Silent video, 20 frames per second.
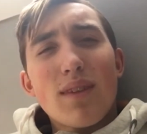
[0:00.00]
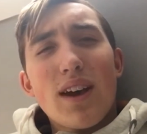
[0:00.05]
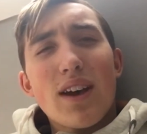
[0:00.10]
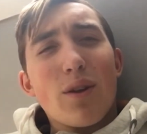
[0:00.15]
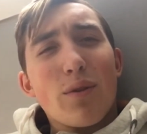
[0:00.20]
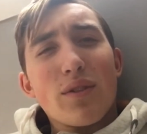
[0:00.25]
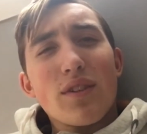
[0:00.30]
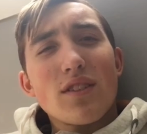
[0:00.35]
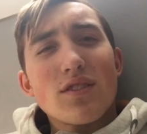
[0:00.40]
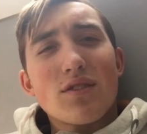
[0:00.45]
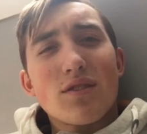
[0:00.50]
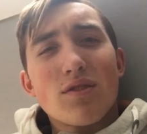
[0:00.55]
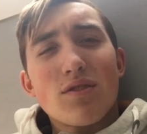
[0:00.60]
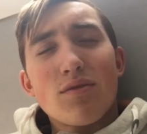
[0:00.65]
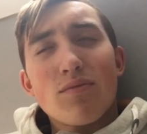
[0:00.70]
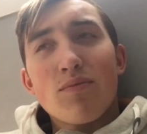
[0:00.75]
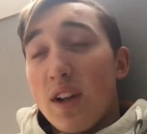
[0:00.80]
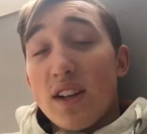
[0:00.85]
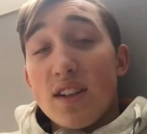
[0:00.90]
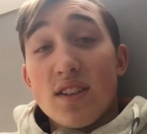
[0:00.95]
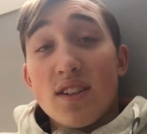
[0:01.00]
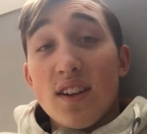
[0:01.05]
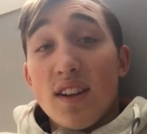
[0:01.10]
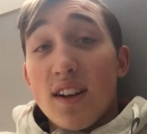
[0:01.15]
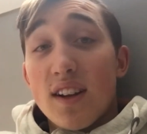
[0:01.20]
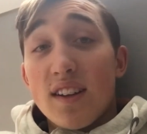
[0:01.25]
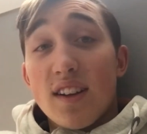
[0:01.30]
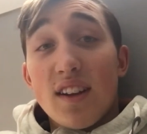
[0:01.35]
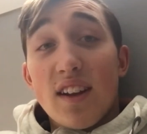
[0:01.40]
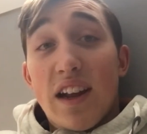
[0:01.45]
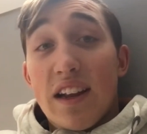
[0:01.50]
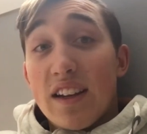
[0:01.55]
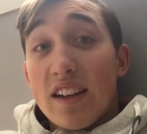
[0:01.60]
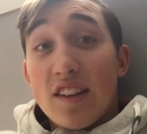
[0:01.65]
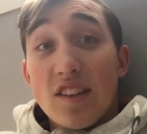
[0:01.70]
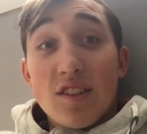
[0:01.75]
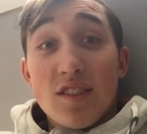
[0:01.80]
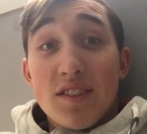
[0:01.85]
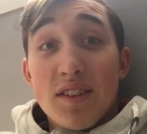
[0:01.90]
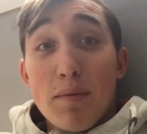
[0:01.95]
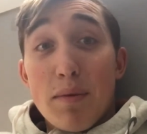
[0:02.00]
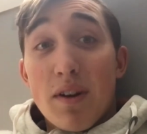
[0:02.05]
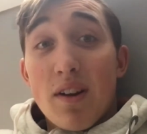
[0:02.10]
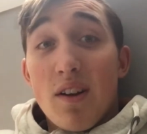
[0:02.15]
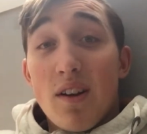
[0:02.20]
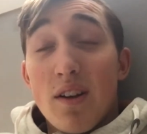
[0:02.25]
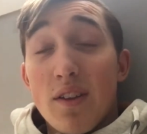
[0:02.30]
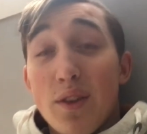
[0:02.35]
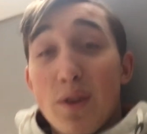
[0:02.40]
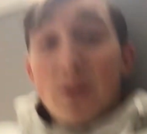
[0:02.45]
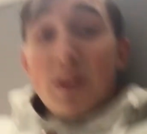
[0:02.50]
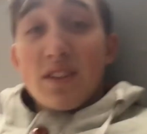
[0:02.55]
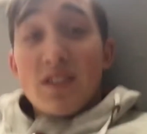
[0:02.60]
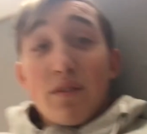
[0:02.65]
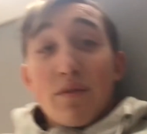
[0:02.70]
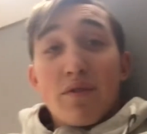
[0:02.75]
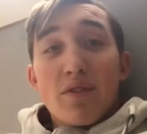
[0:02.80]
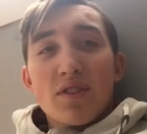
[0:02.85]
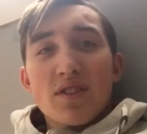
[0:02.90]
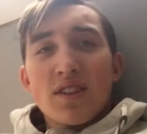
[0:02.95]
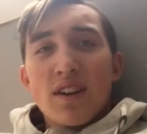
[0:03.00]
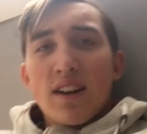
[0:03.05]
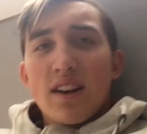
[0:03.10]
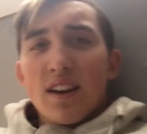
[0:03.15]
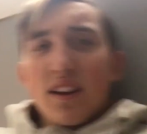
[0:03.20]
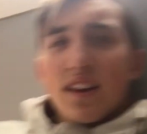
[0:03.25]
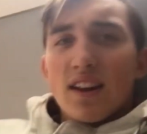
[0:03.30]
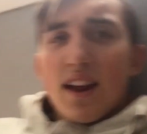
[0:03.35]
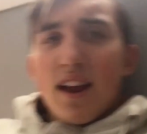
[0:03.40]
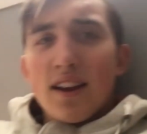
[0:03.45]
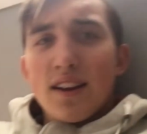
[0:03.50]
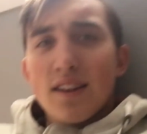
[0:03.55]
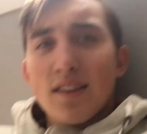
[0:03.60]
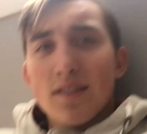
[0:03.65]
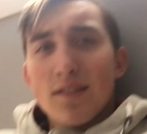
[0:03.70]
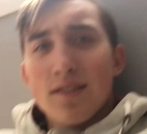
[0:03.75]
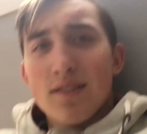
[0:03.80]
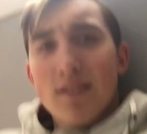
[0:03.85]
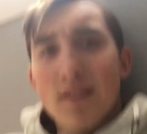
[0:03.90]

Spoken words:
I don't think that's true. Last night I did not get good sleep at all, though. That's the first night I didn't get any good